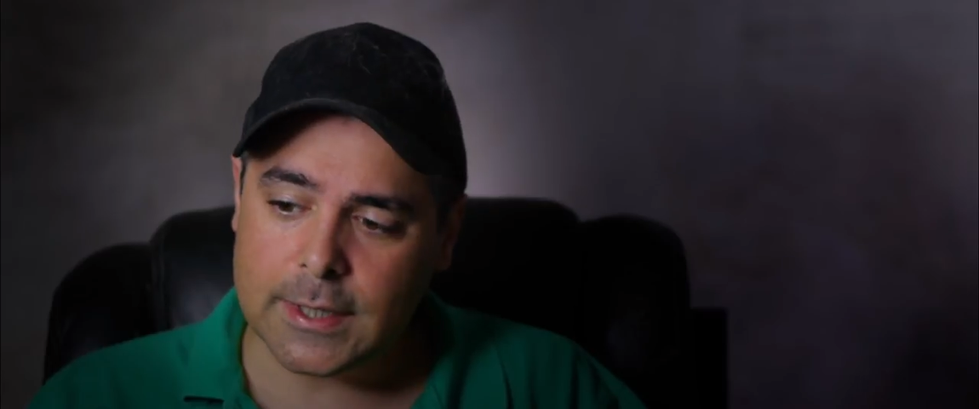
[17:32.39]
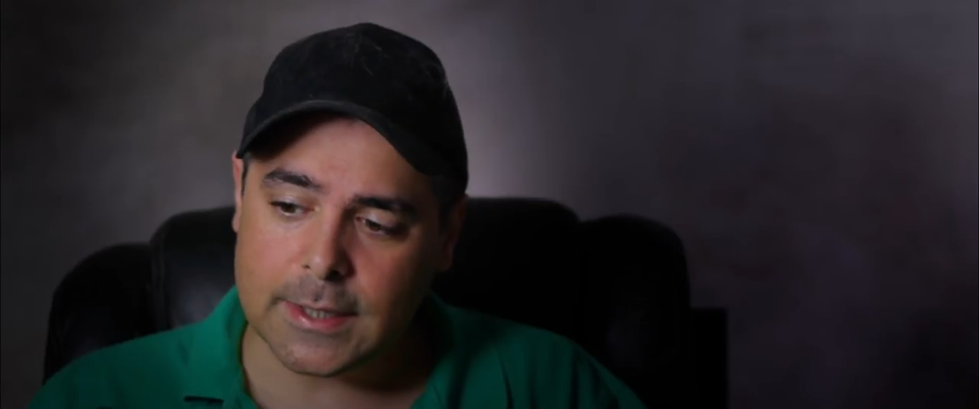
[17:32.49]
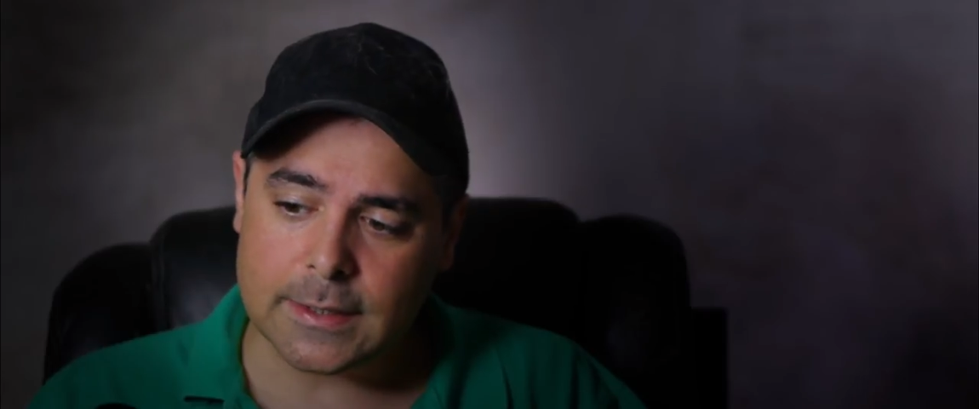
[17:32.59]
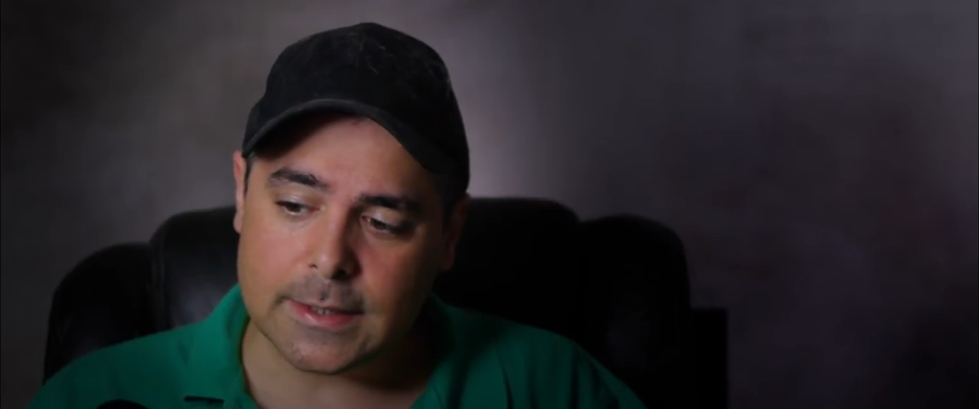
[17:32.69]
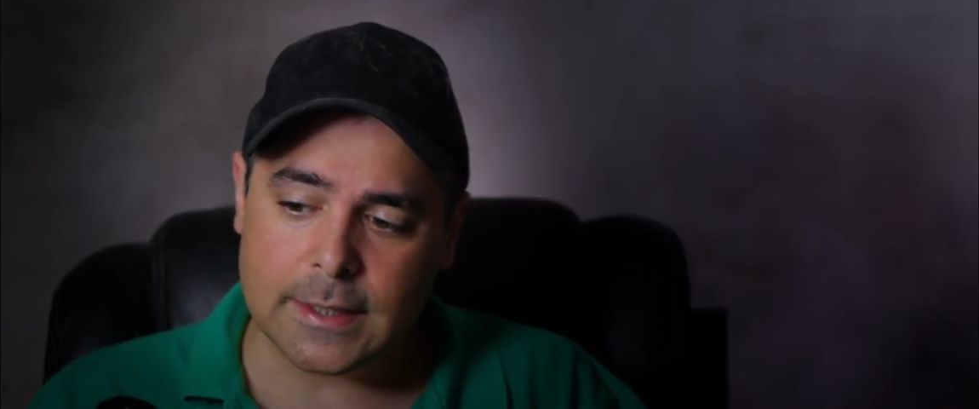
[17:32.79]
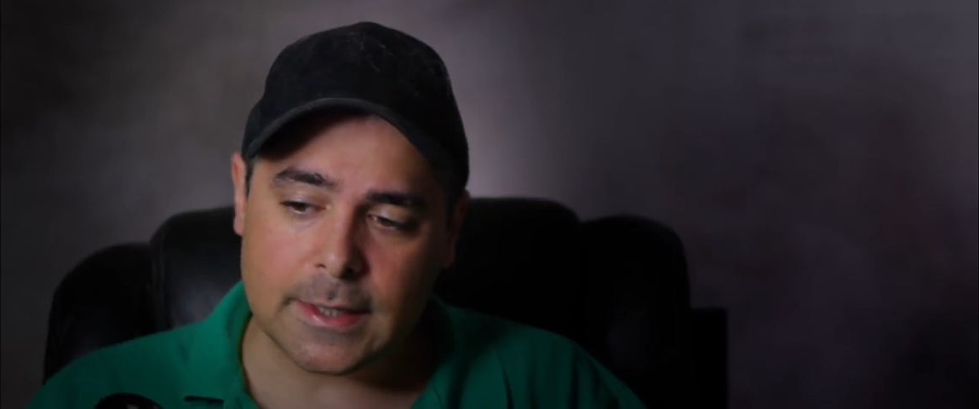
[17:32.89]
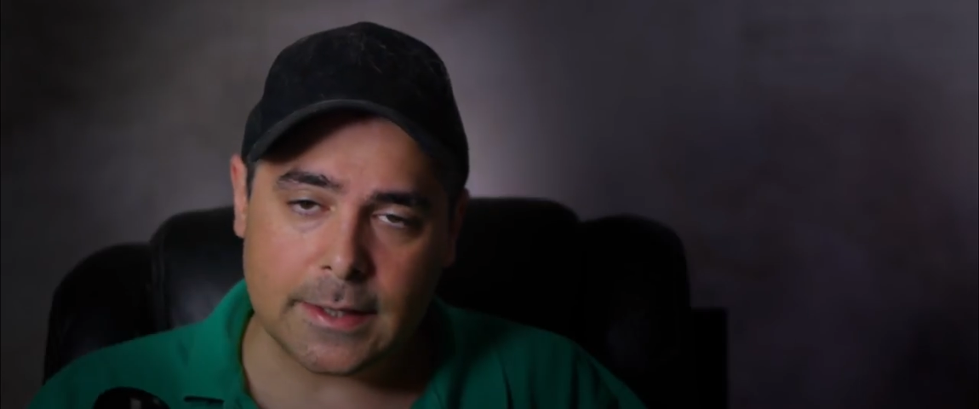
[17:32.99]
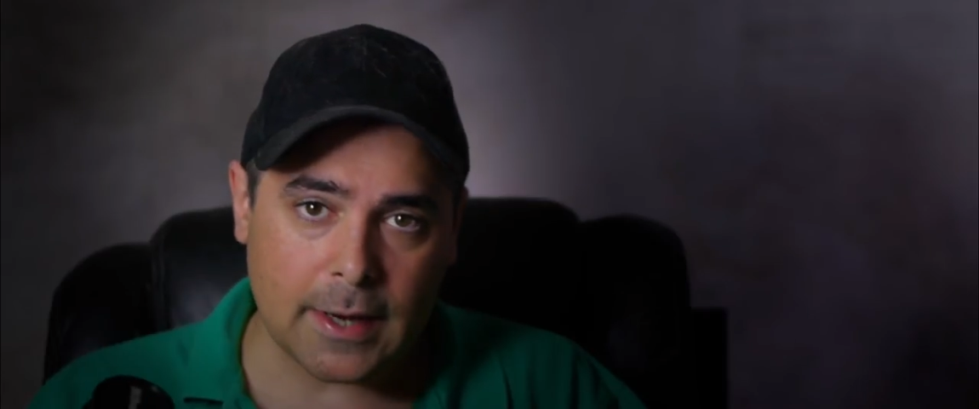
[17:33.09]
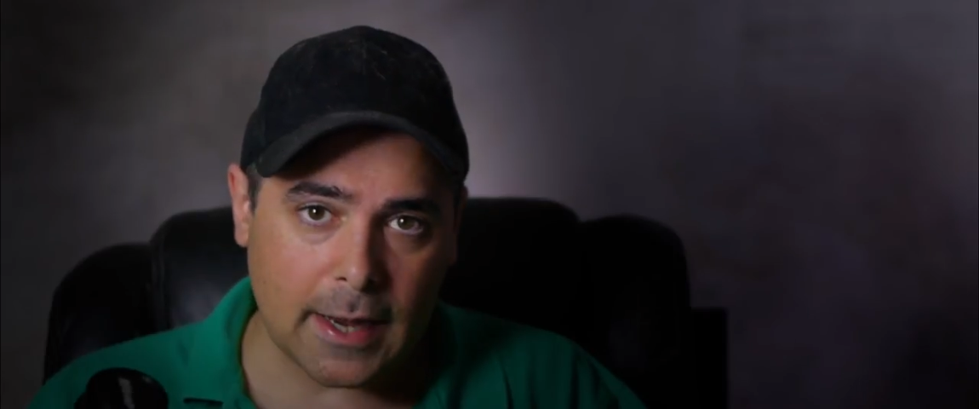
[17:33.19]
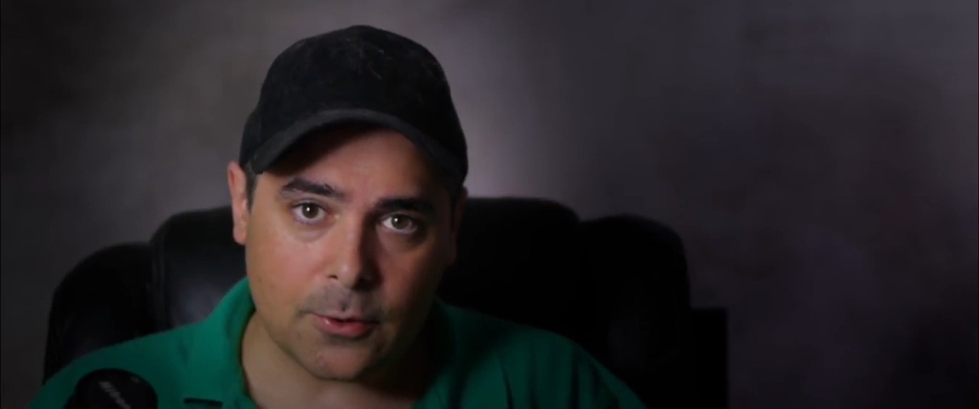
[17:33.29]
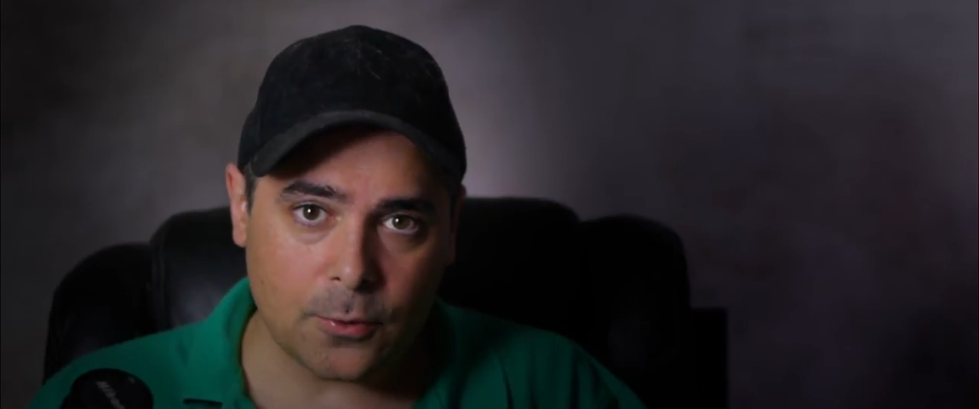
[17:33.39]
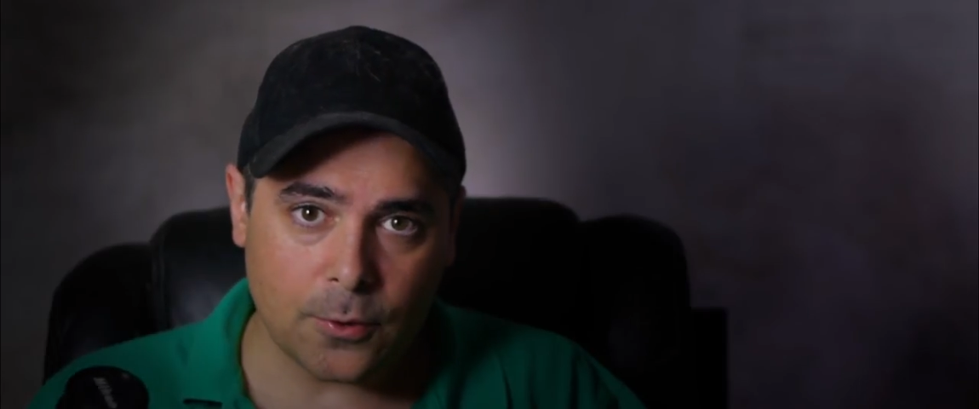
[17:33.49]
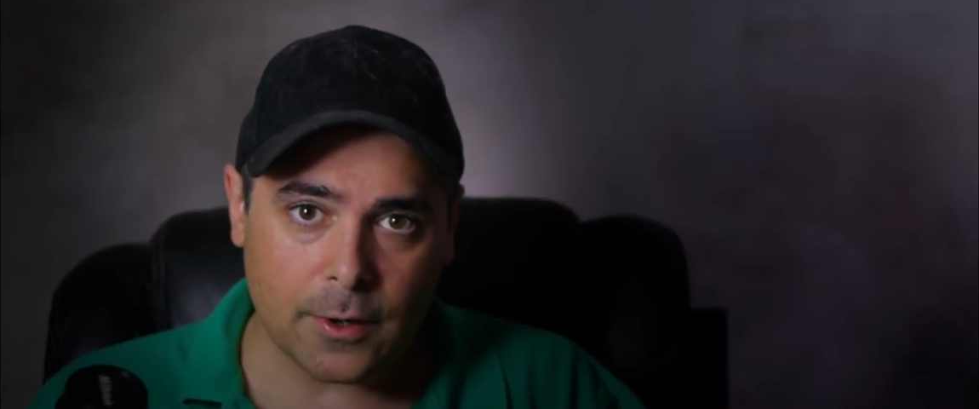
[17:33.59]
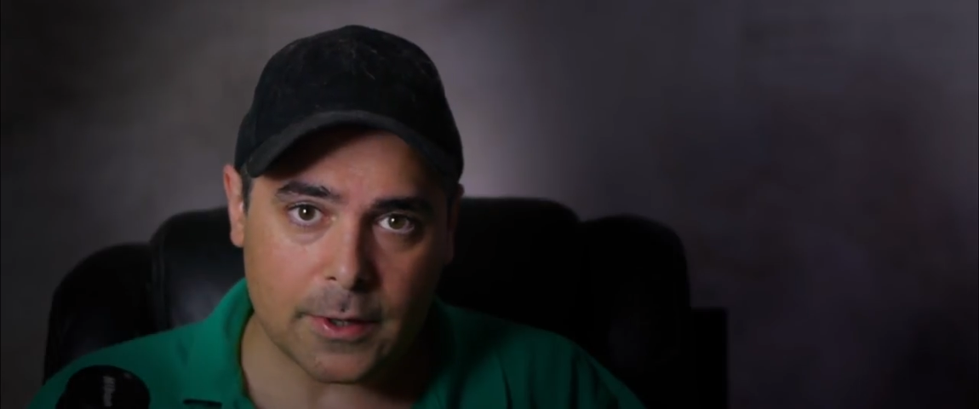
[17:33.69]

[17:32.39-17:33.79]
uh, Nikkor,